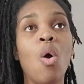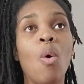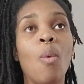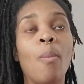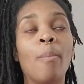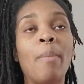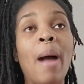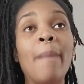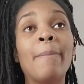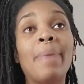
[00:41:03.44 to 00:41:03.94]

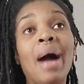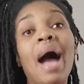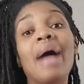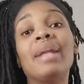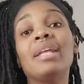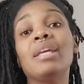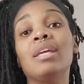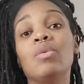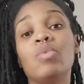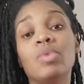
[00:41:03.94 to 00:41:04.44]
my
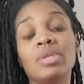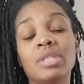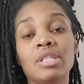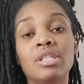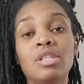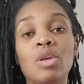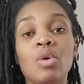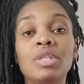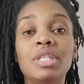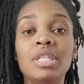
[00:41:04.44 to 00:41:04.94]
body was
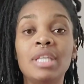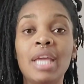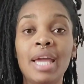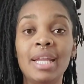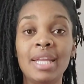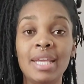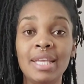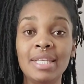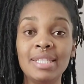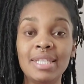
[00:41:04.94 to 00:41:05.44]

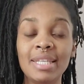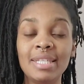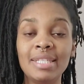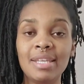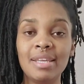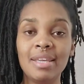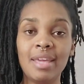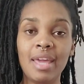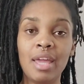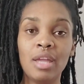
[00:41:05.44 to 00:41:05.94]
associating
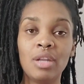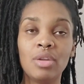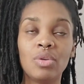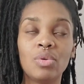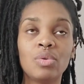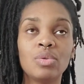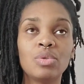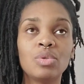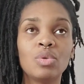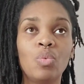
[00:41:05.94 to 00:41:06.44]
scented
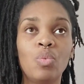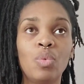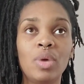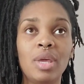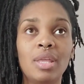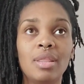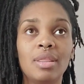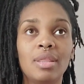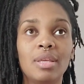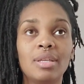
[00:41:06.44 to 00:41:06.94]
candles
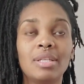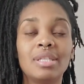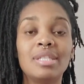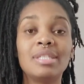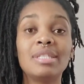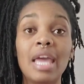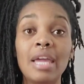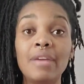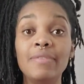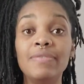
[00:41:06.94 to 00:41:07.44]
with
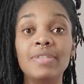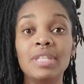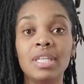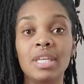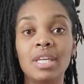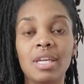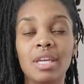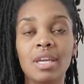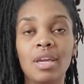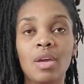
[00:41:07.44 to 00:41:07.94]

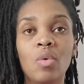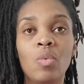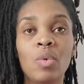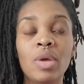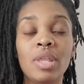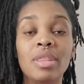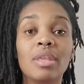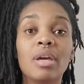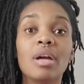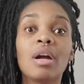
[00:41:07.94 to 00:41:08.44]
safety,
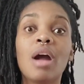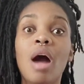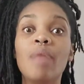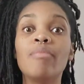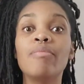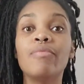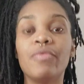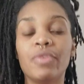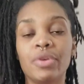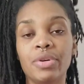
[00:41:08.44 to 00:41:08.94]
with
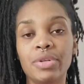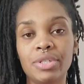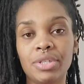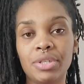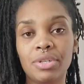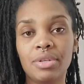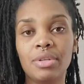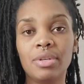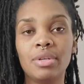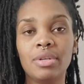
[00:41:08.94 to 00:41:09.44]
comfort,
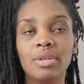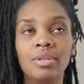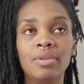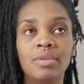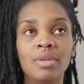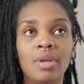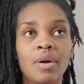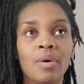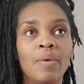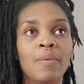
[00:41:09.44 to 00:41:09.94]
you
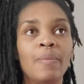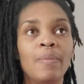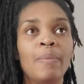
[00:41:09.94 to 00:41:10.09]
know?